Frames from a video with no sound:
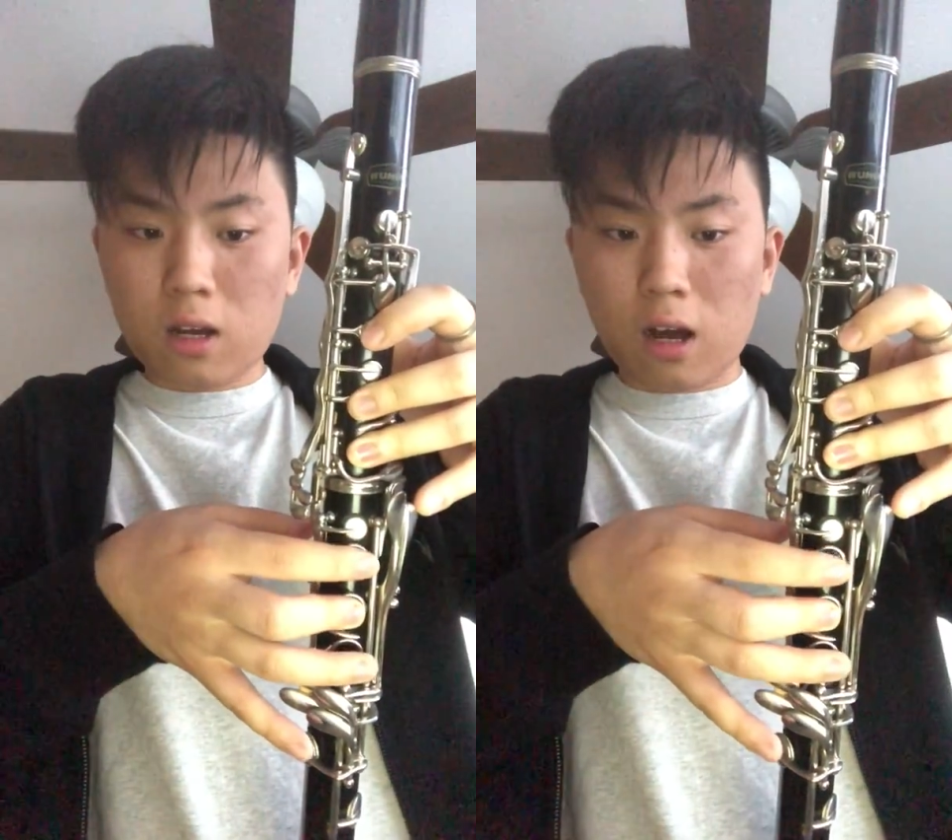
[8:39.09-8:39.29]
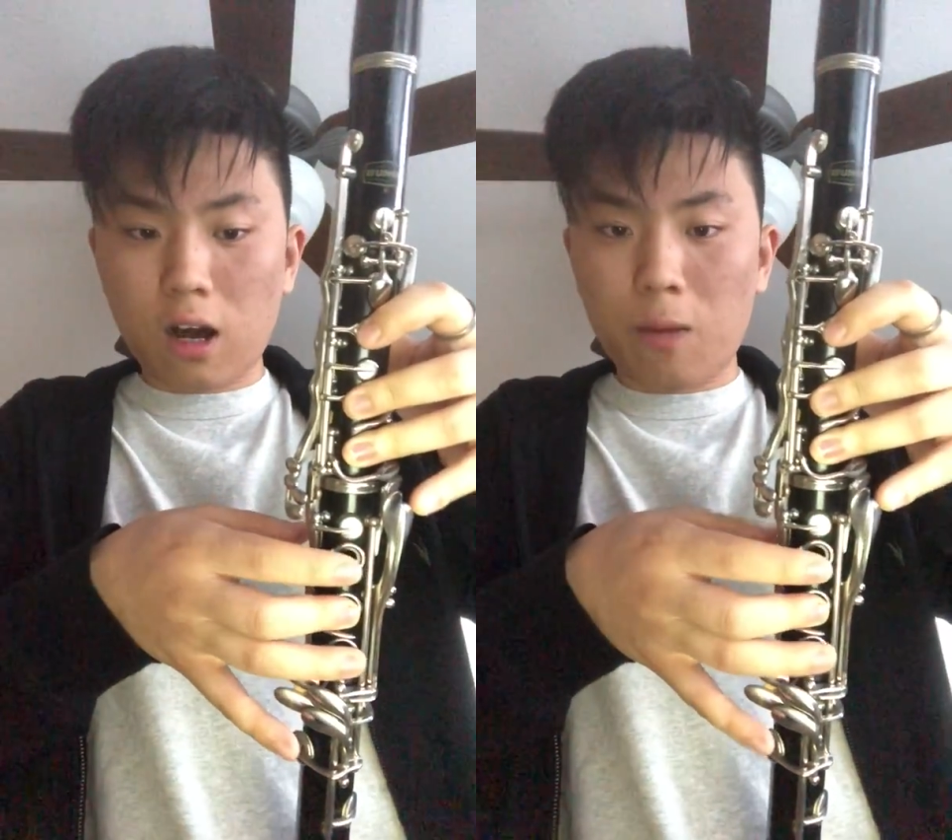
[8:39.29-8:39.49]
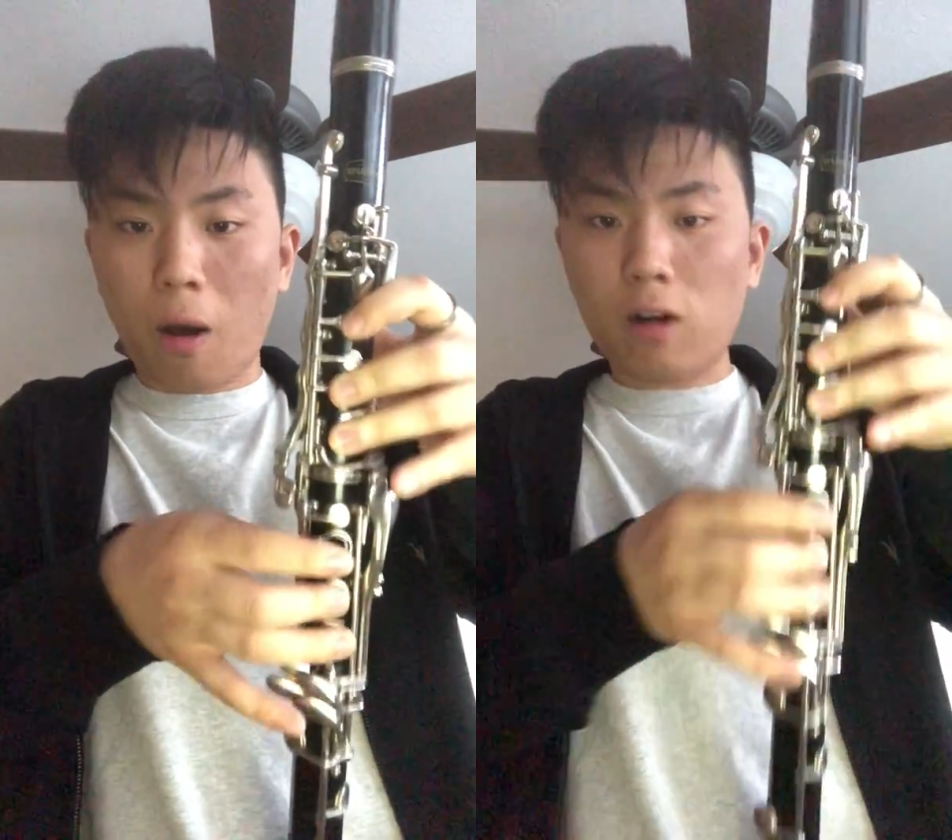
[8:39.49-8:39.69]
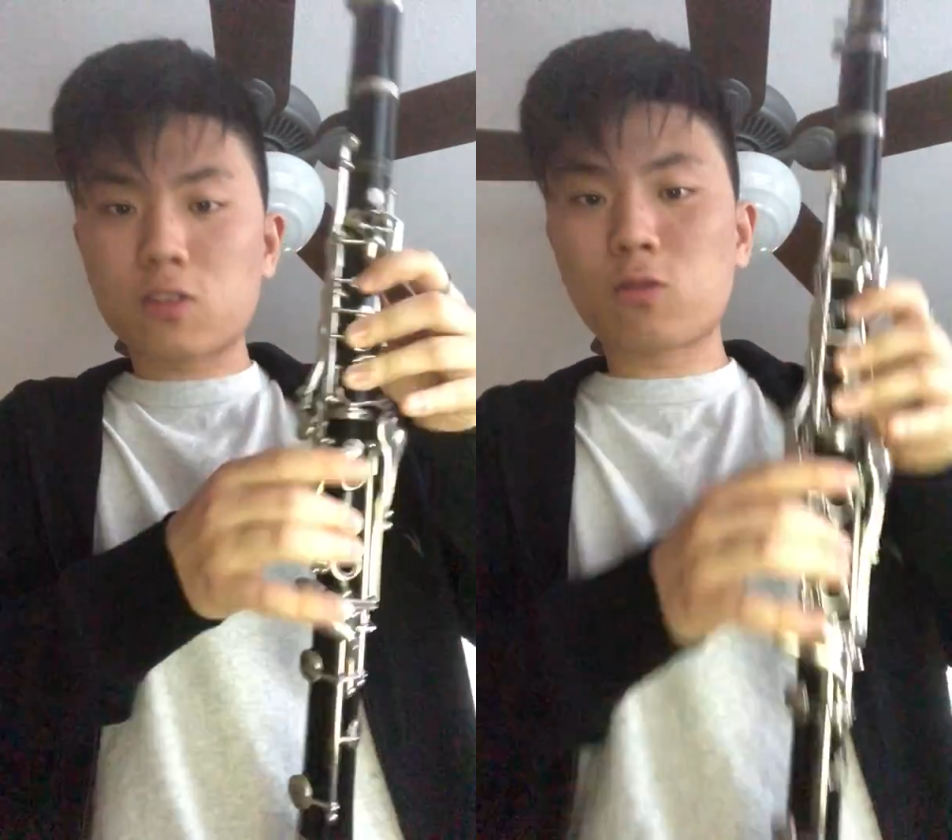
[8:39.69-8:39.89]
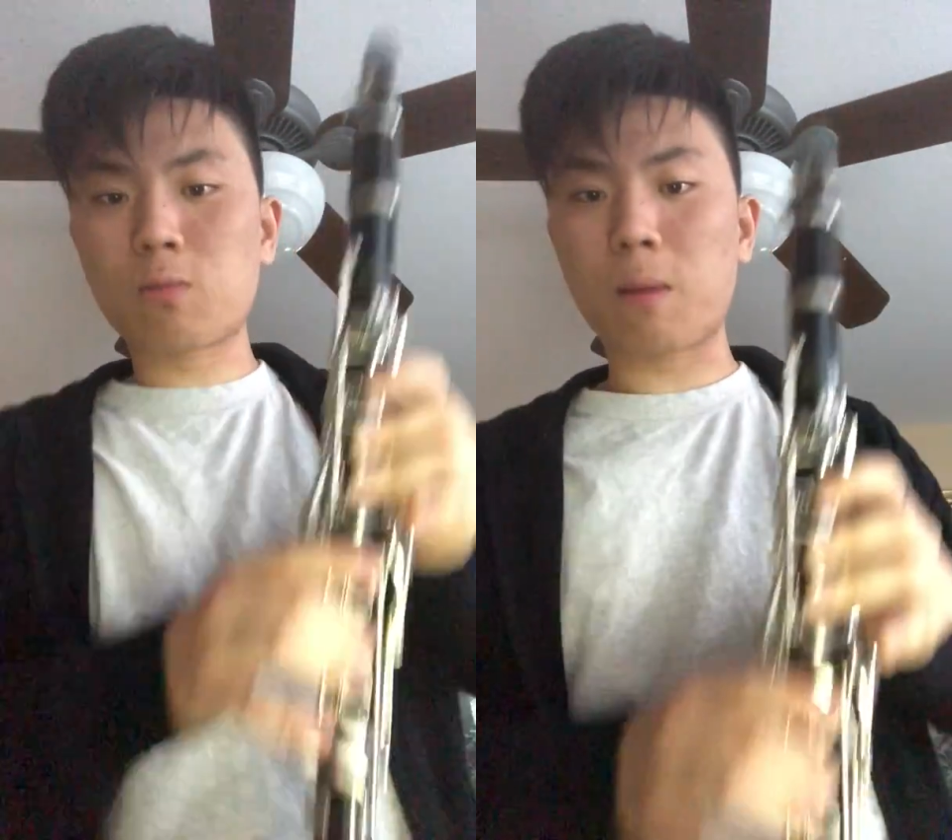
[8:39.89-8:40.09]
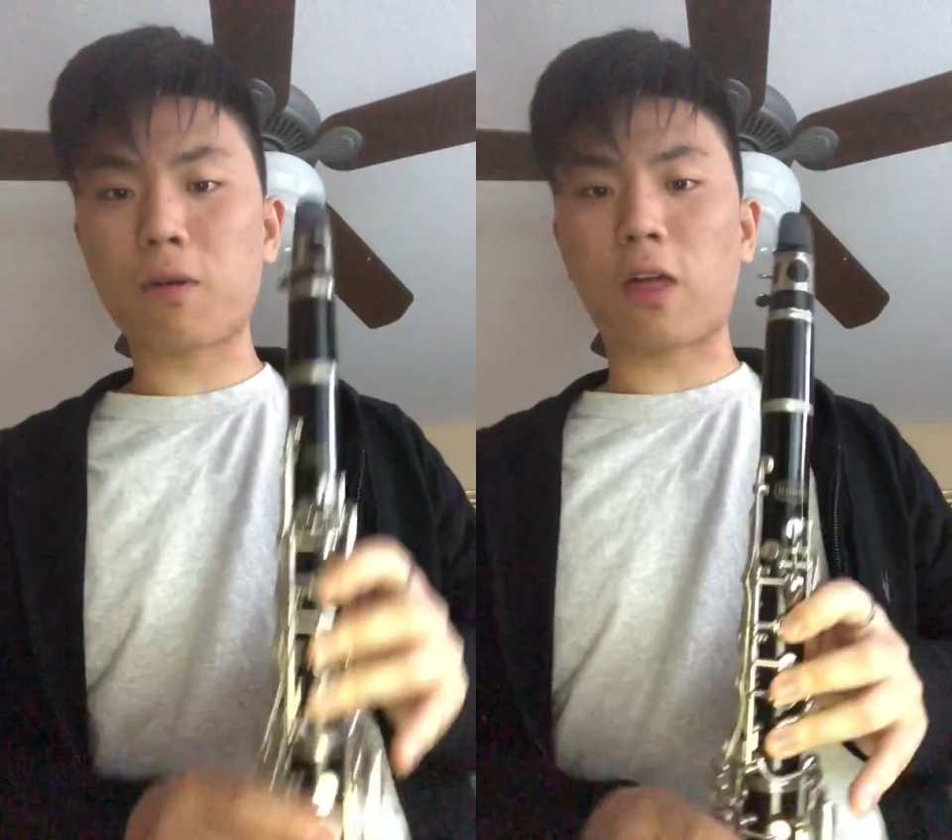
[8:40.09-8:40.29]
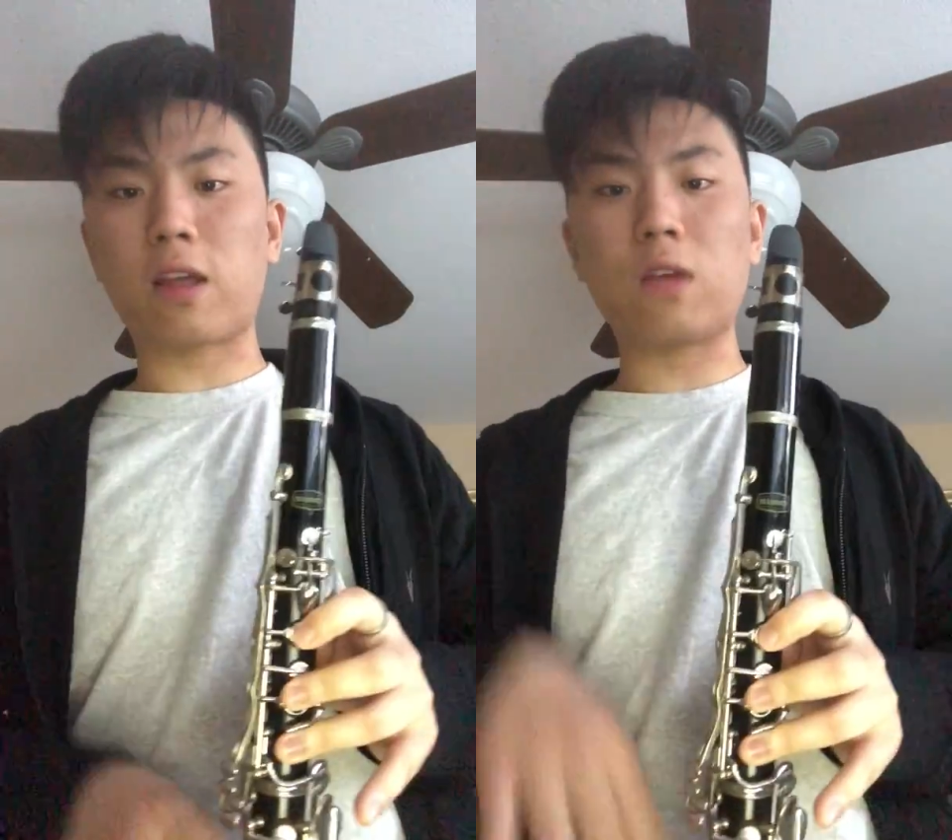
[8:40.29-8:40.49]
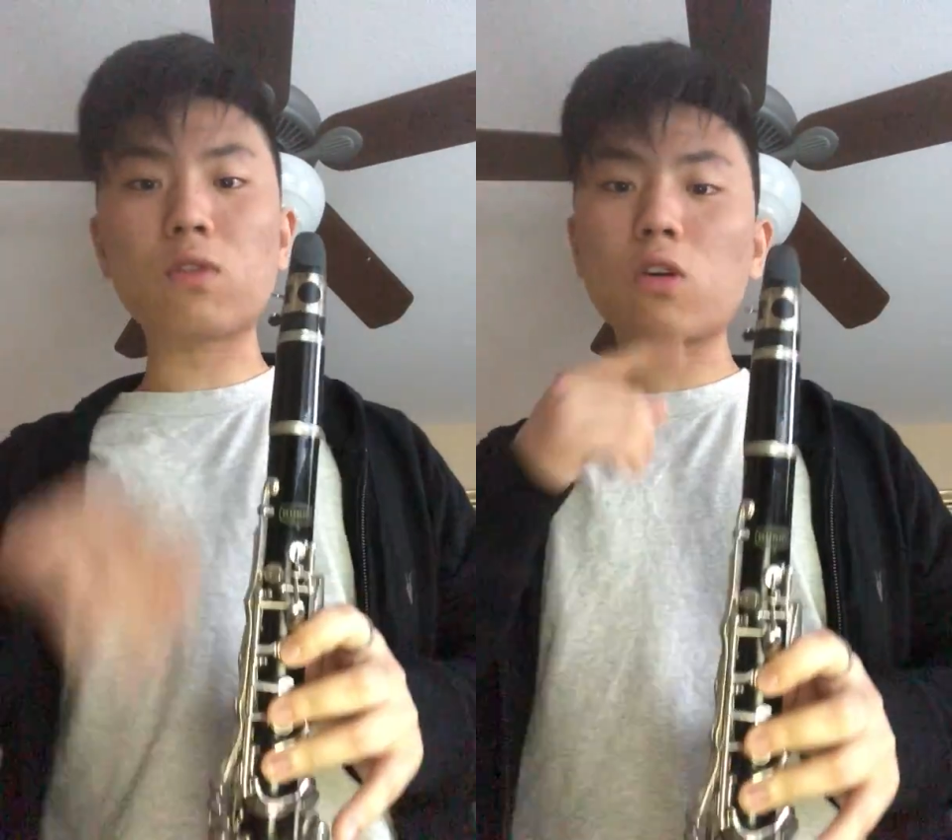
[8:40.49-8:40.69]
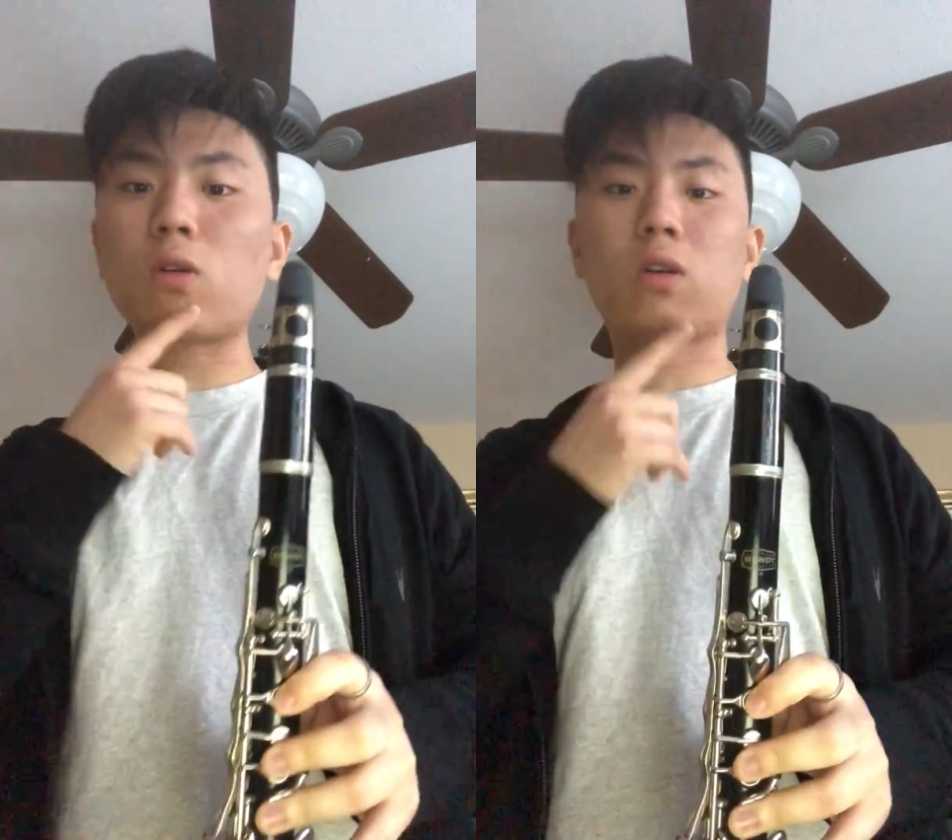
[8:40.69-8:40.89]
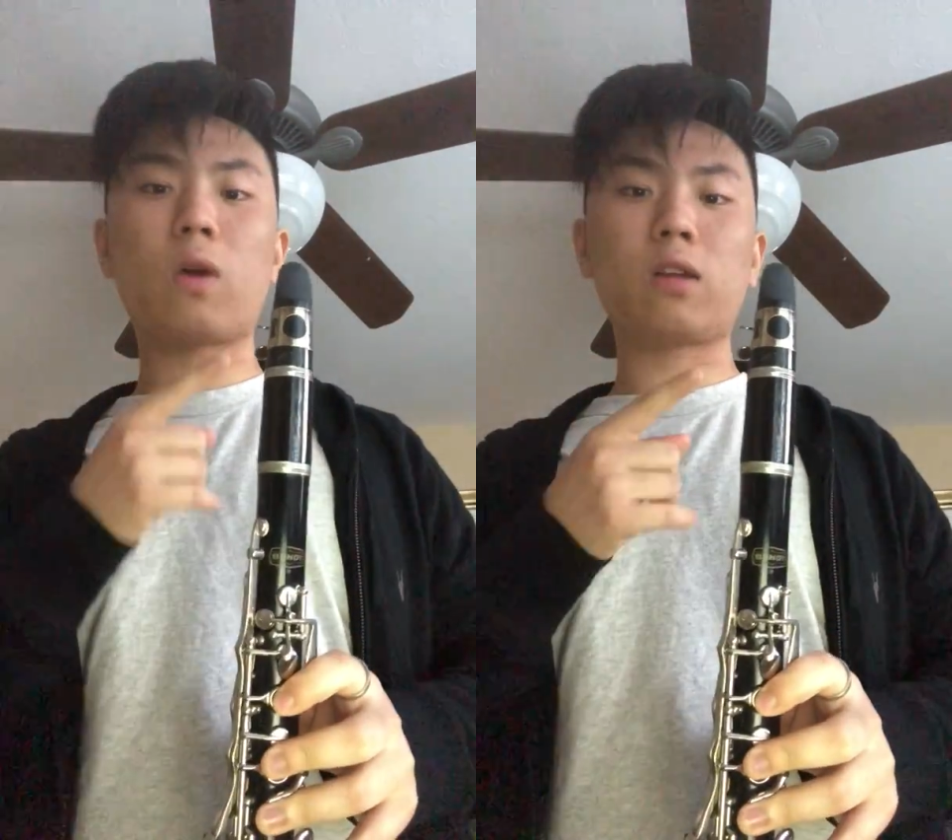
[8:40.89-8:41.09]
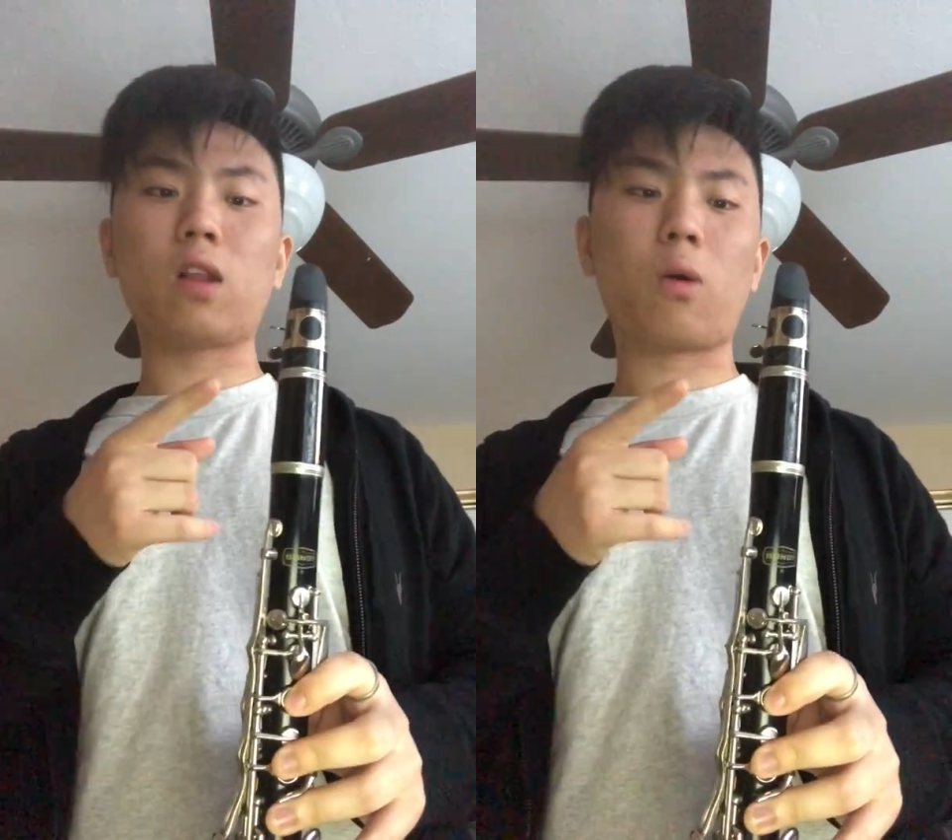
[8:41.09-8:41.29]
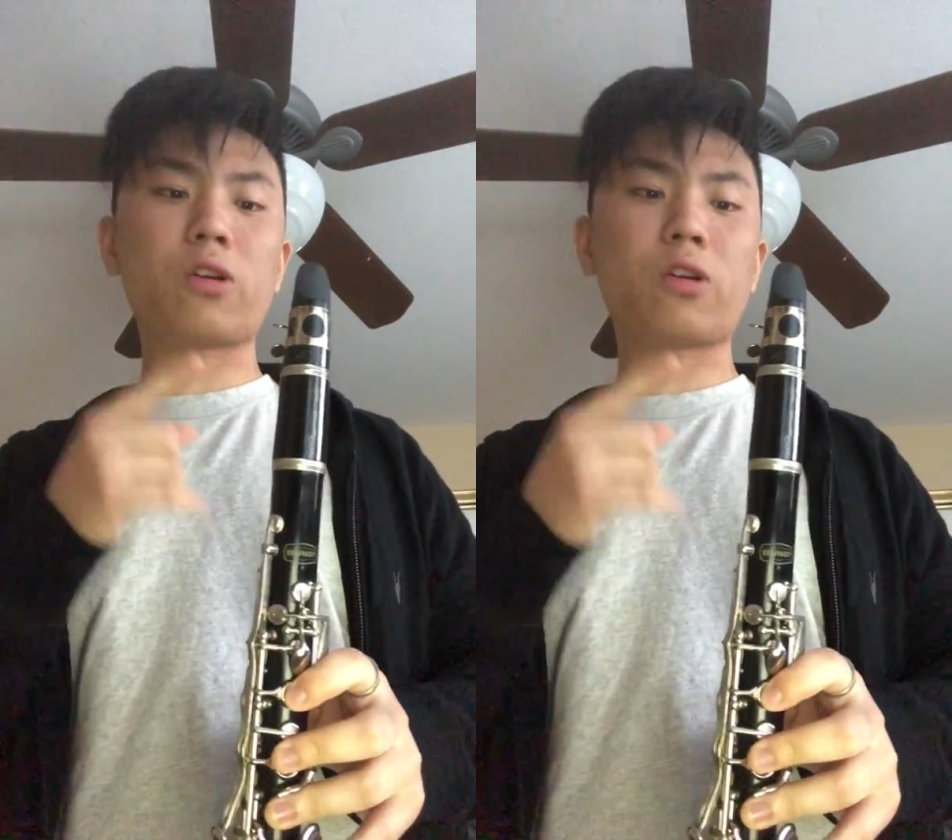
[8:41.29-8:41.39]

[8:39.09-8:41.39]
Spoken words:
Also remember that even though you're going lower,